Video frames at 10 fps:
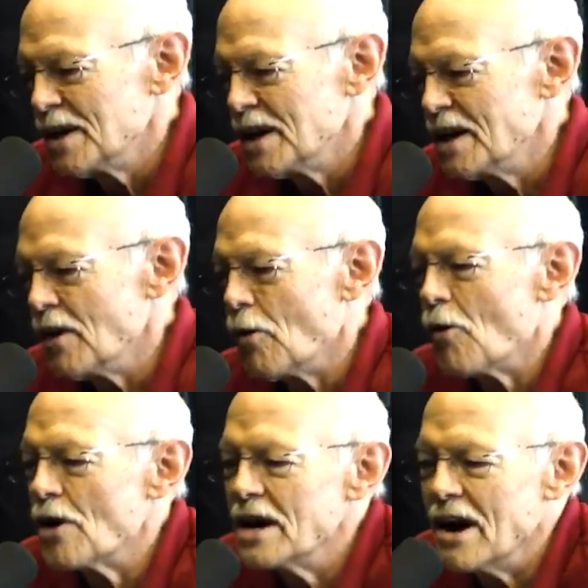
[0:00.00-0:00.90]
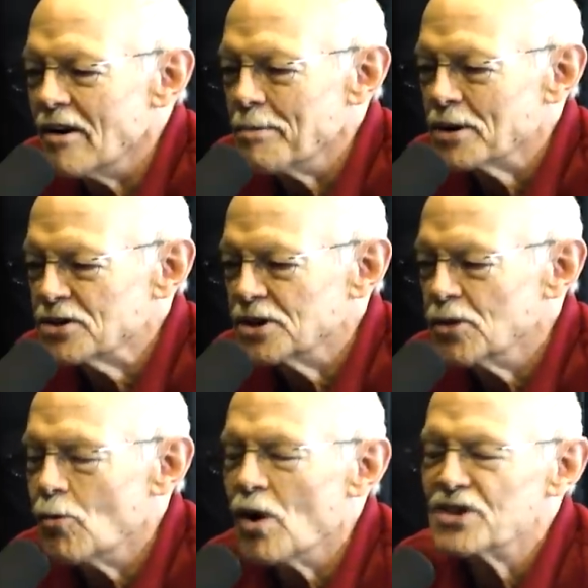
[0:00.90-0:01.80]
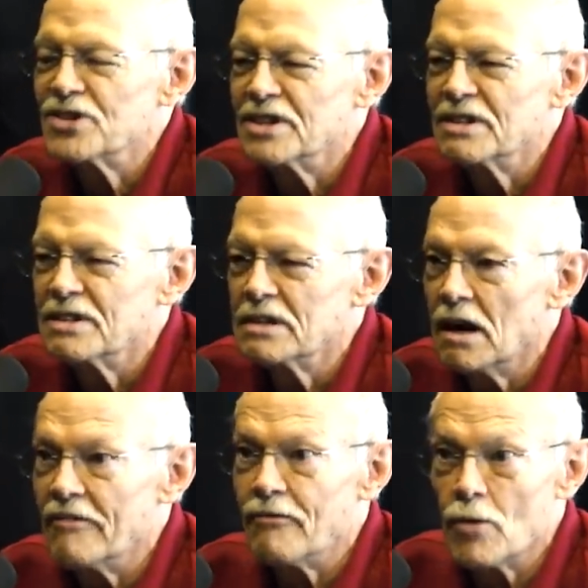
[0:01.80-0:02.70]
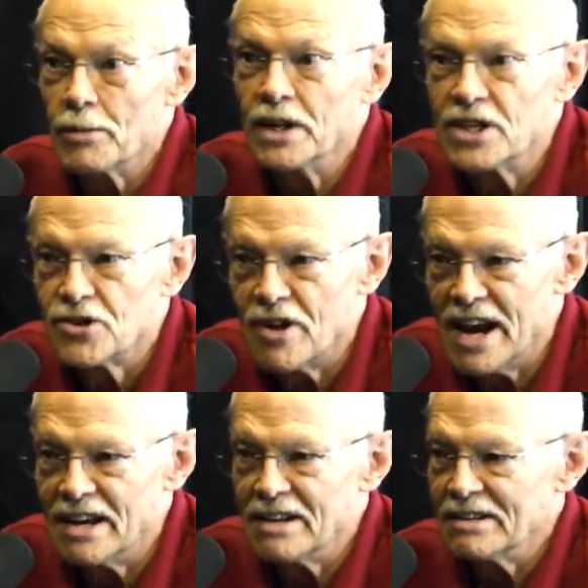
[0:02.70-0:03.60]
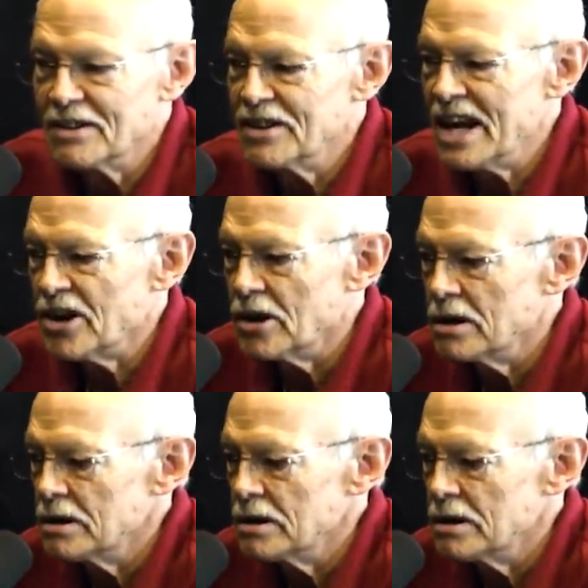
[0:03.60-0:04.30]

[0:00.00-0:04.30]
an ordinary person who wasn't a formally trained thinker.